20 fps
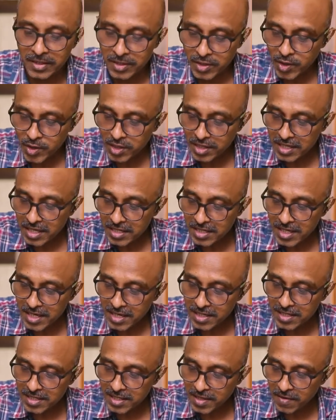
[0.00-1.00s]
So this
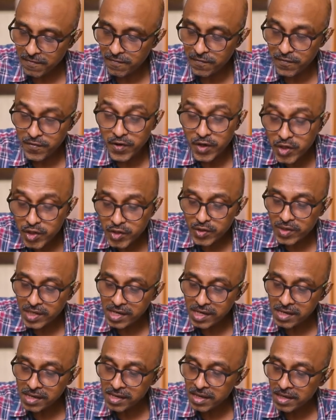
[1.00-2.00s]
is the
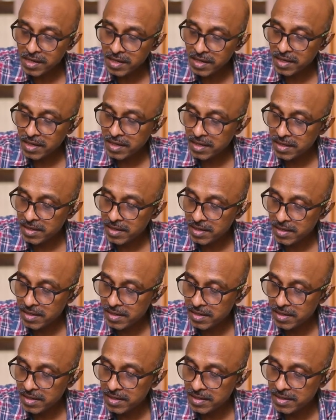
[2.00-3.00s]
visual
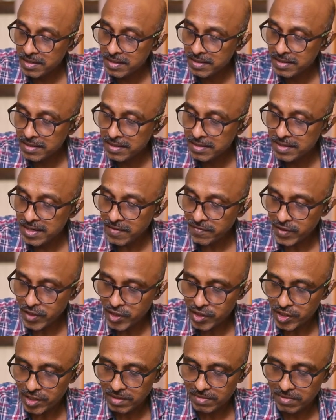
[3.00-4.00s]

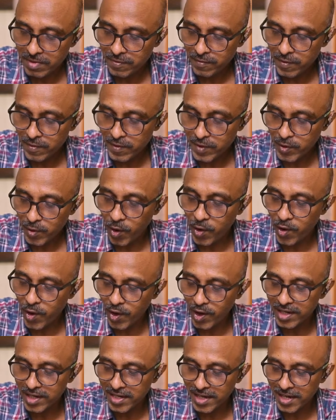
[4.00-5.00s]
definition, if you were to
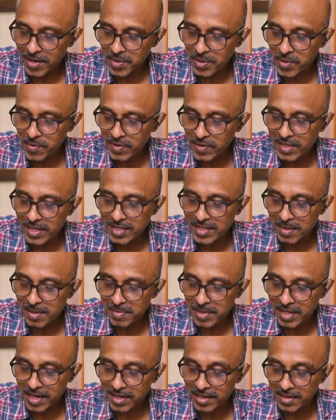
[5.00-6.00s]
call it. I don't know whether there's
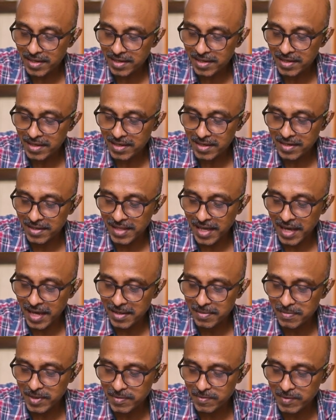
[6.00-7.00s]
something like
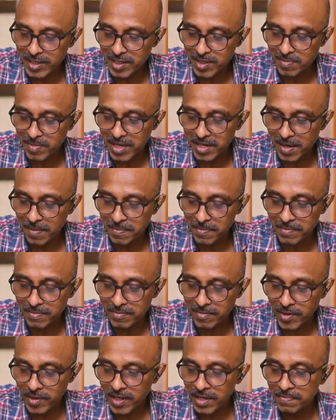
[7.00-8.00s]
that, but we just made it up,
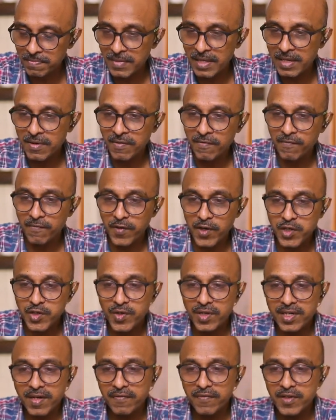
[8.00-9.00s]
okay?
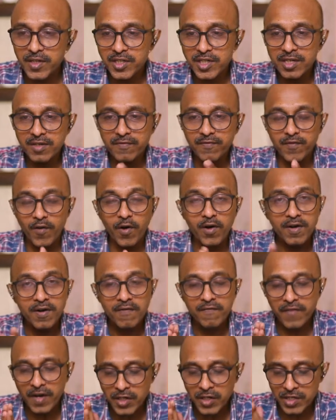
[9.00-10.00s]
Visual definition for
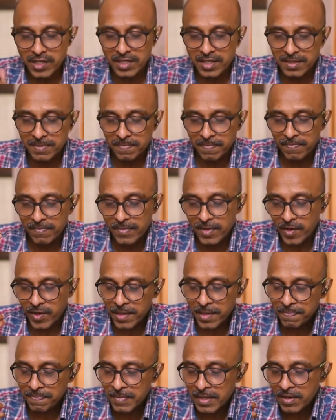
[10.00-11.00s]
functions,
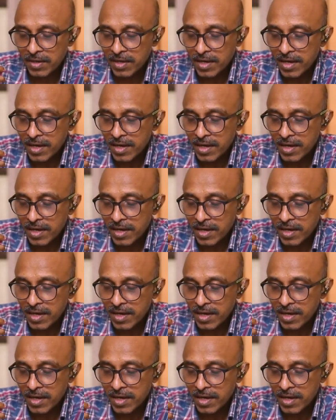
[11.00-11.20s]
okay?